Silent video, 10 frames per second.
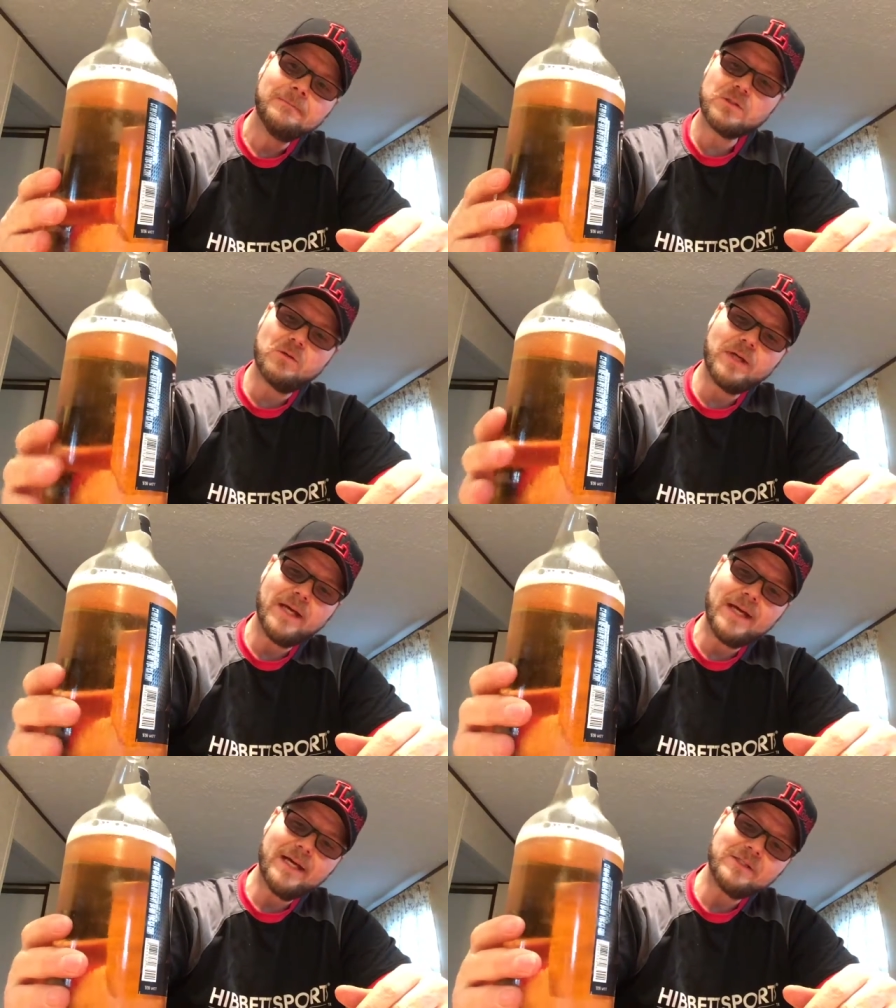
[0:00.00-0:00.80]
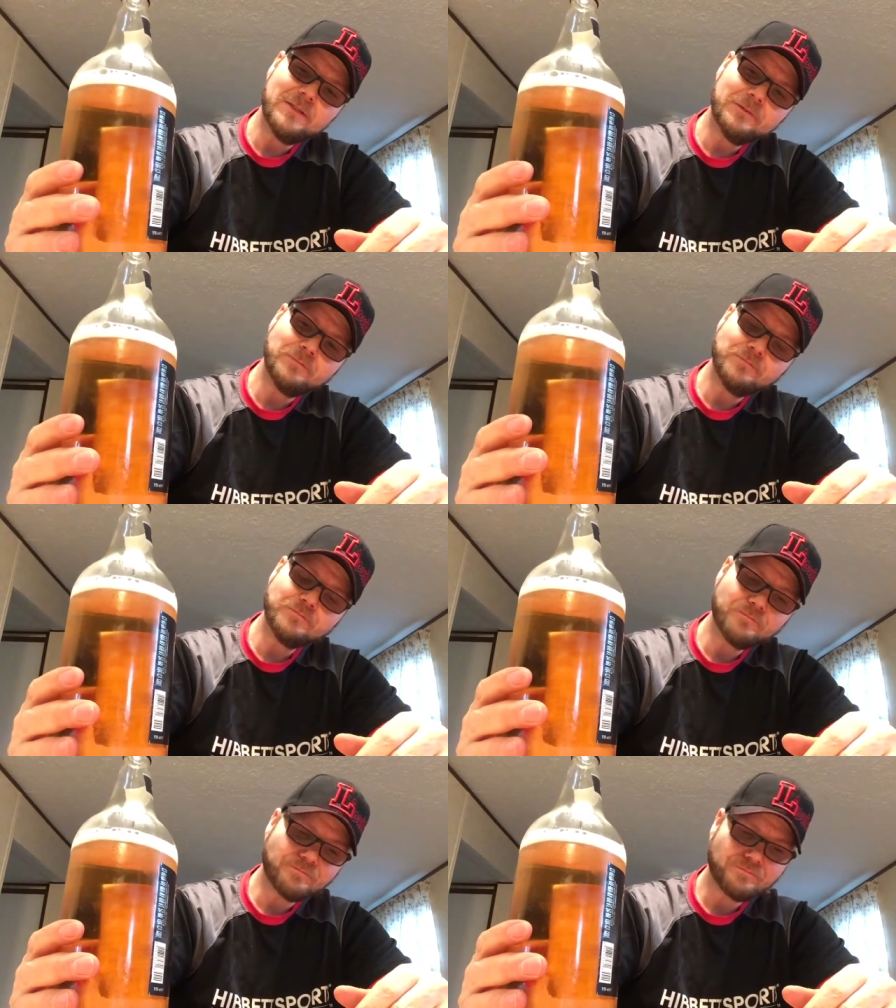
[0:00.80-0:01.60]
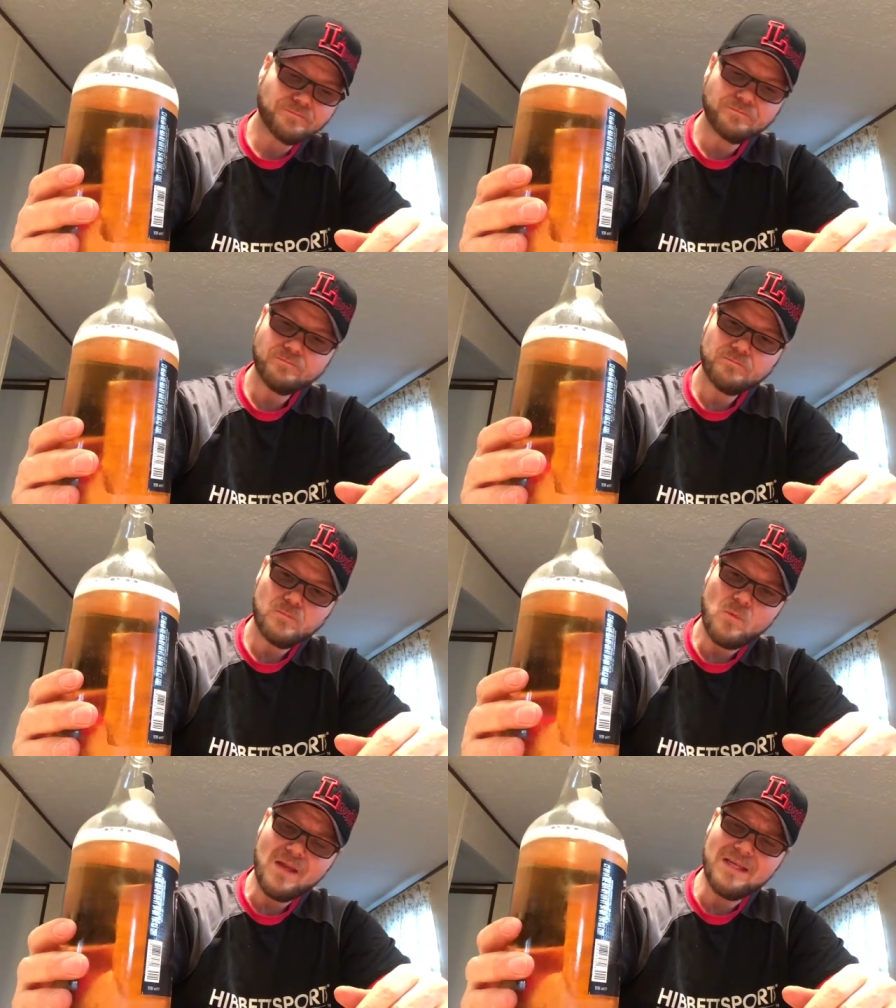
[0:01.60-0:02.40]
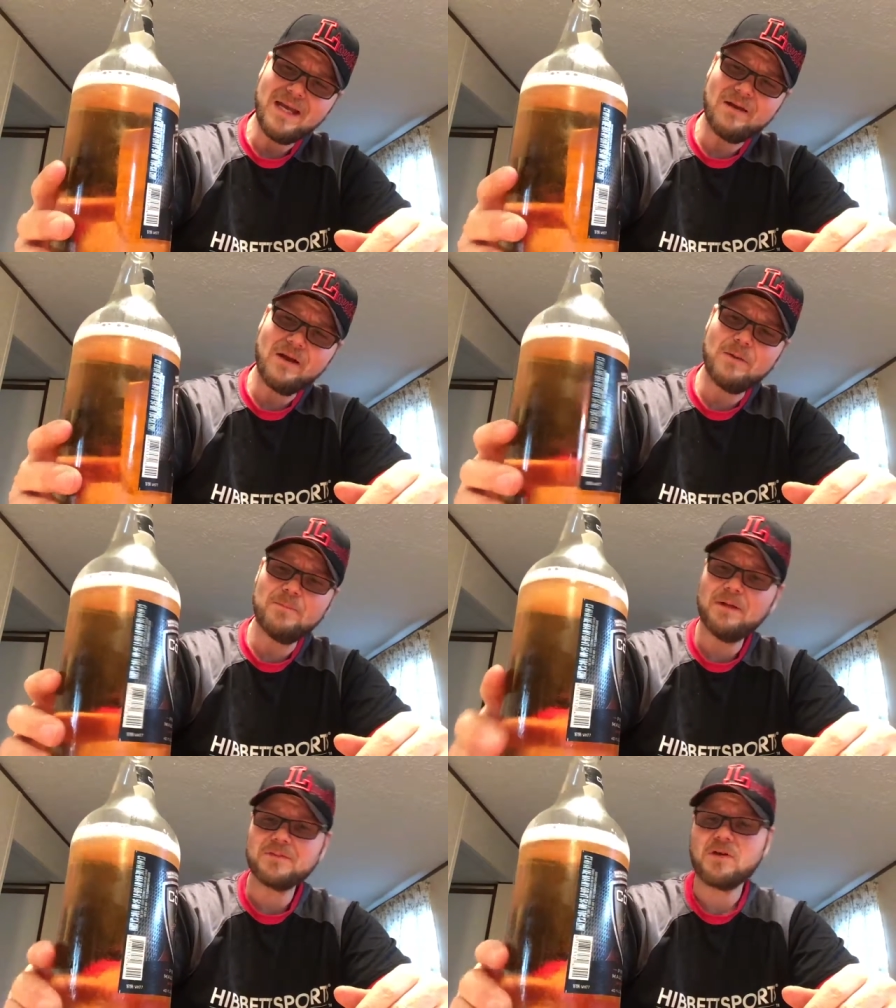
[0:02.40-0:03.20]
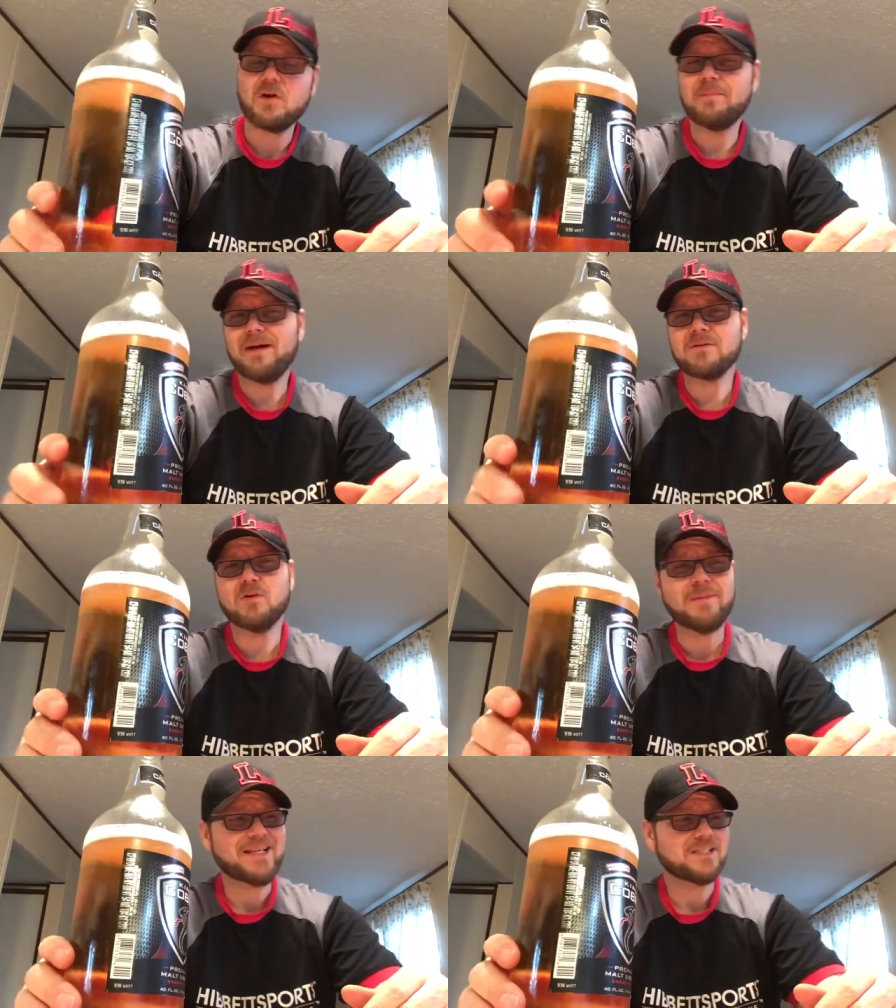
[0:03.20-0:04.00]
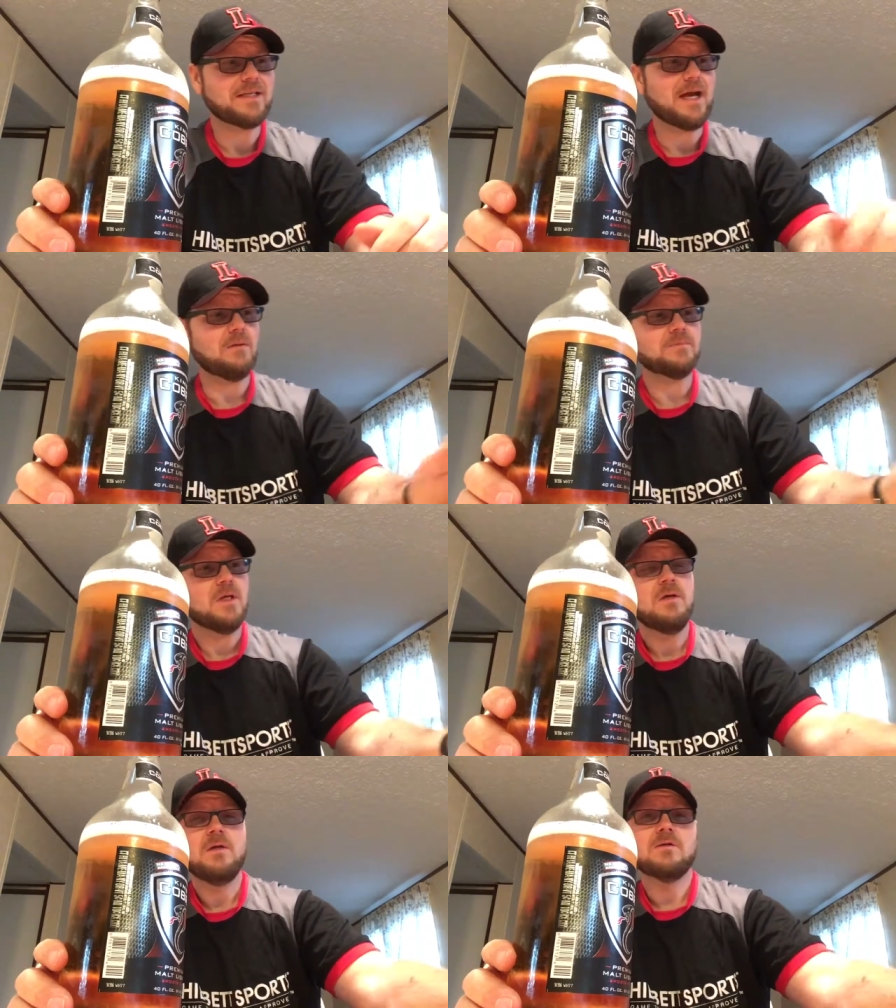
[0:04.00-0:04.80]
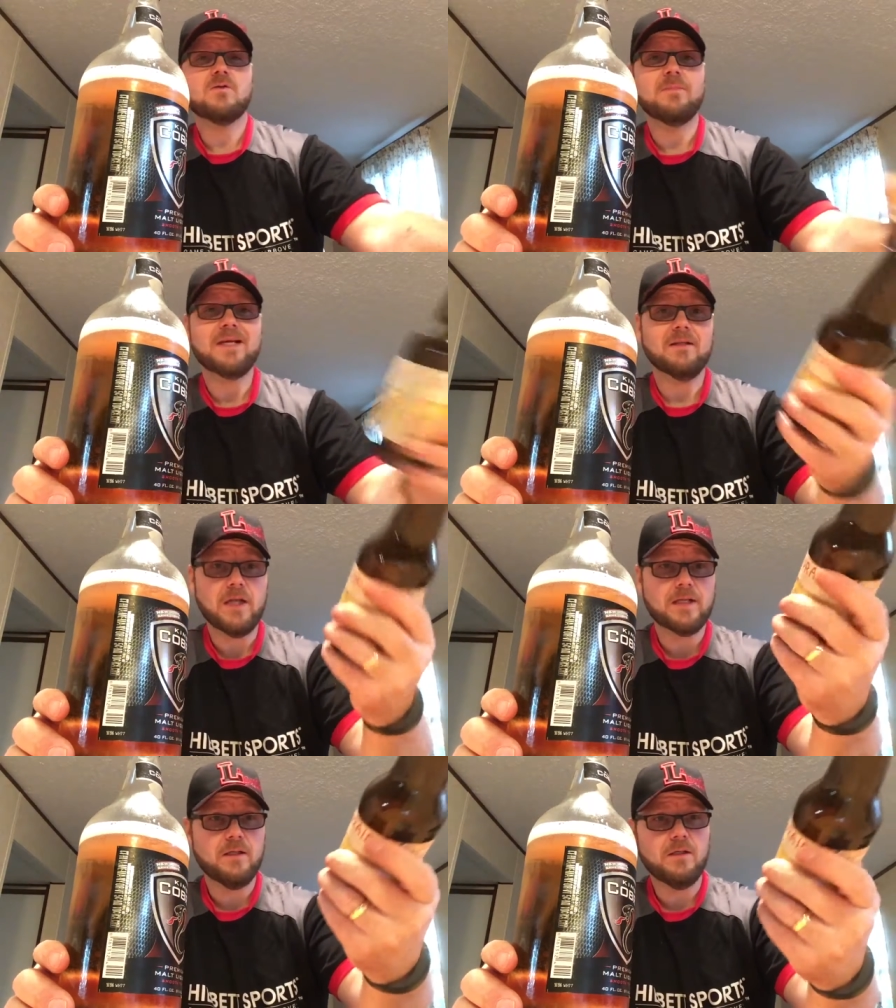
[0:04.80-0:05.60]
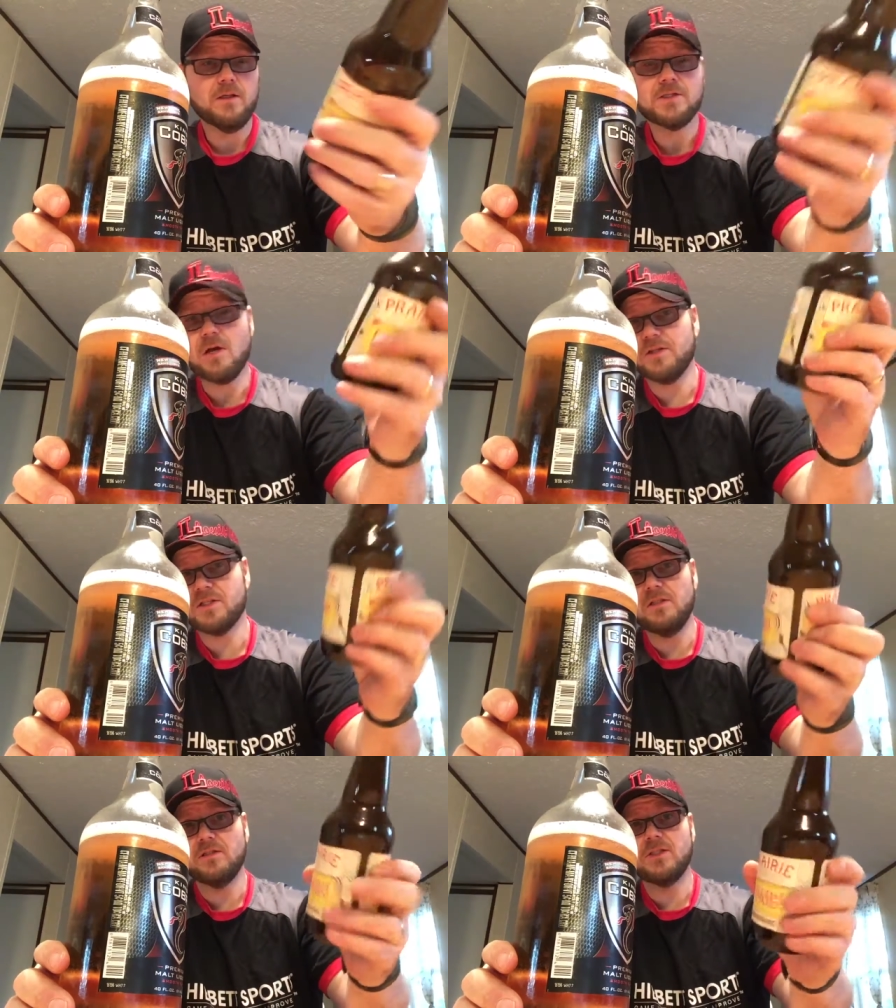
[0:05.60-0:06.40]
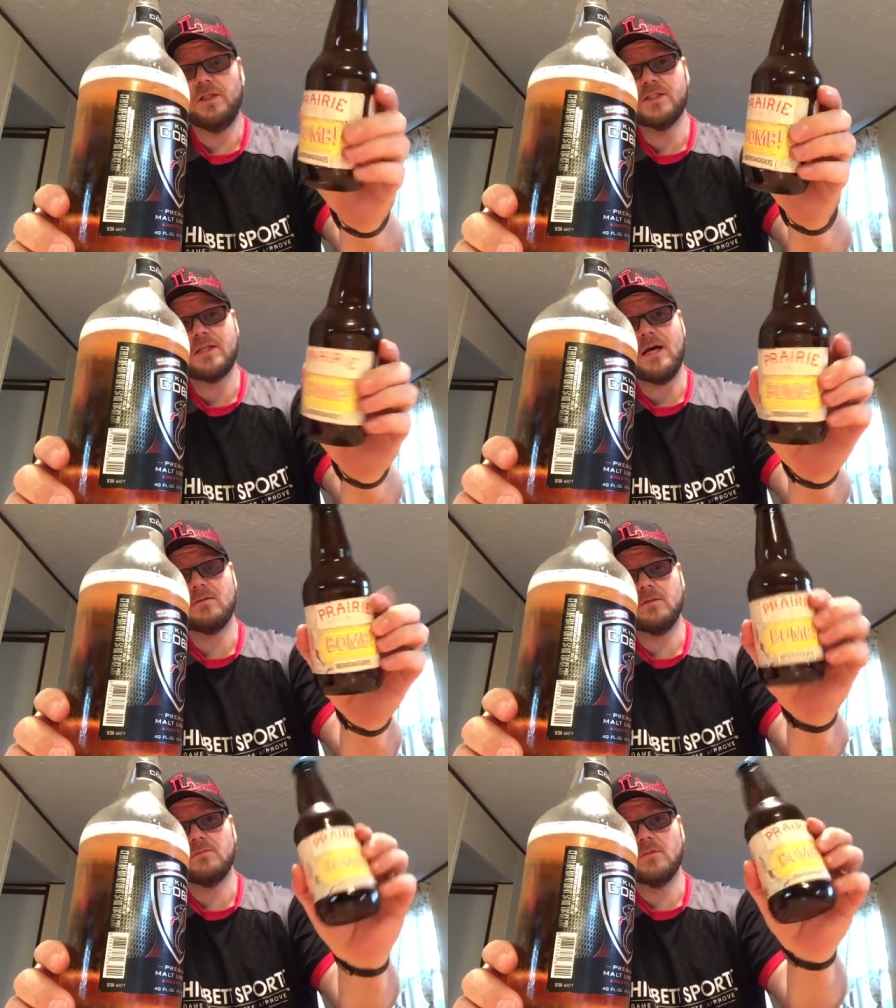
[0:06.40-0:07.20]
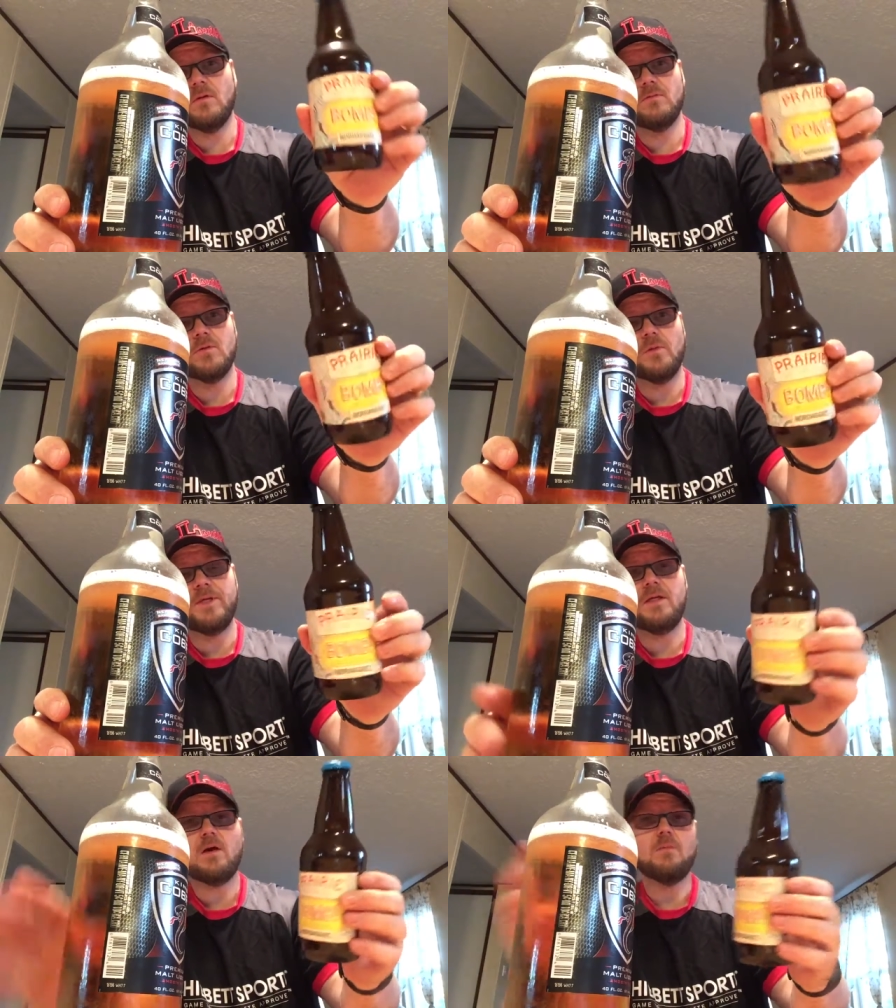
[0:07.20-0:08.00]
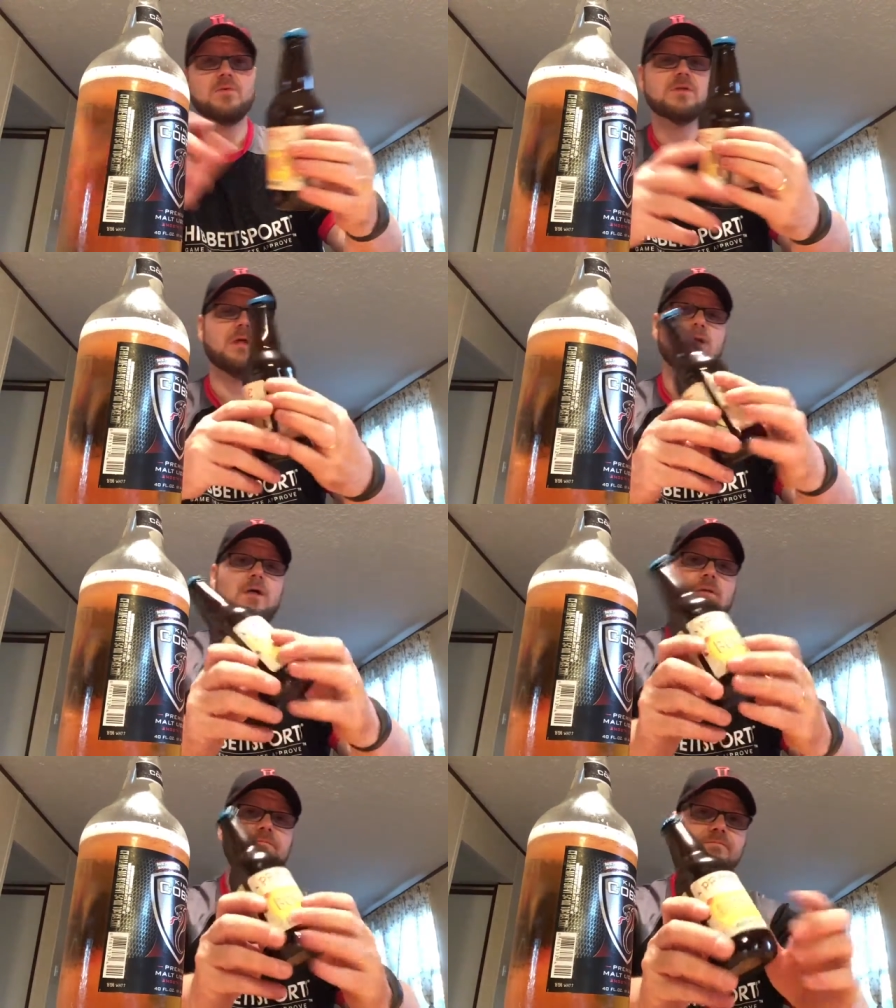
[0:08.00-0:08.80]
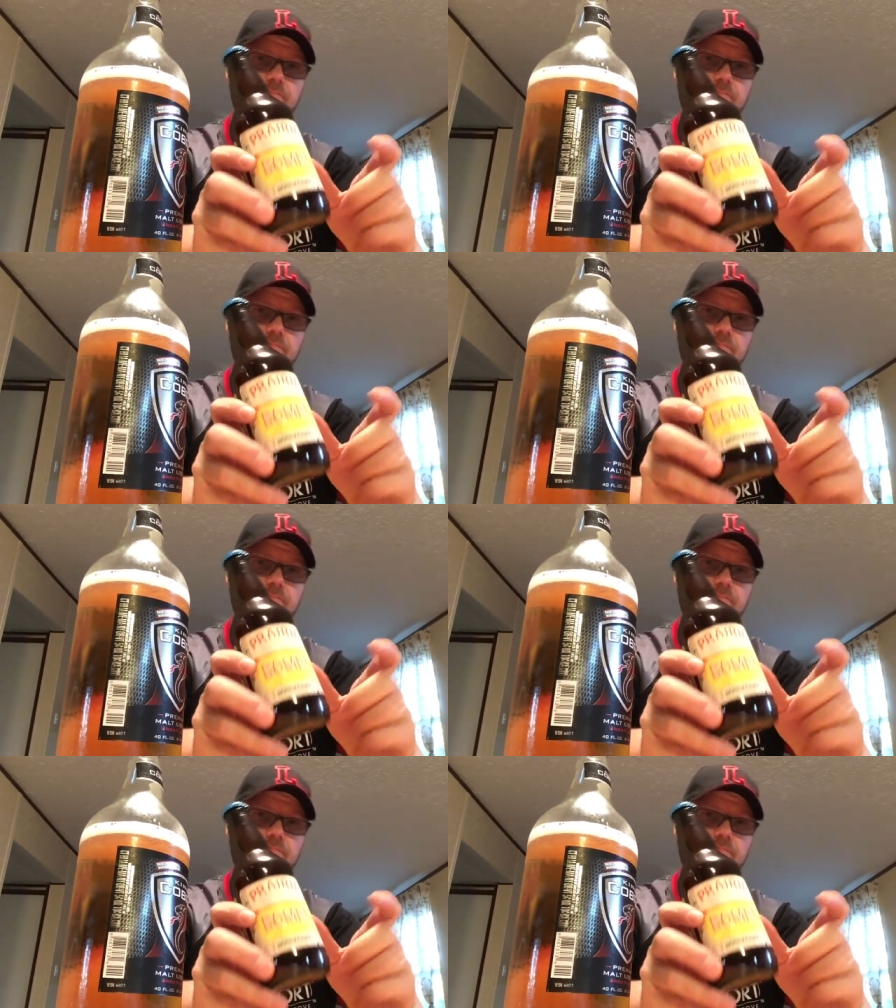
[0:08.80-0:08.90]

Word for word: so guys, yeah, uh, I was talking about I was going to make a stout. It's going to make a, like a, uh, chocolate chili stout. Going to be almost uh,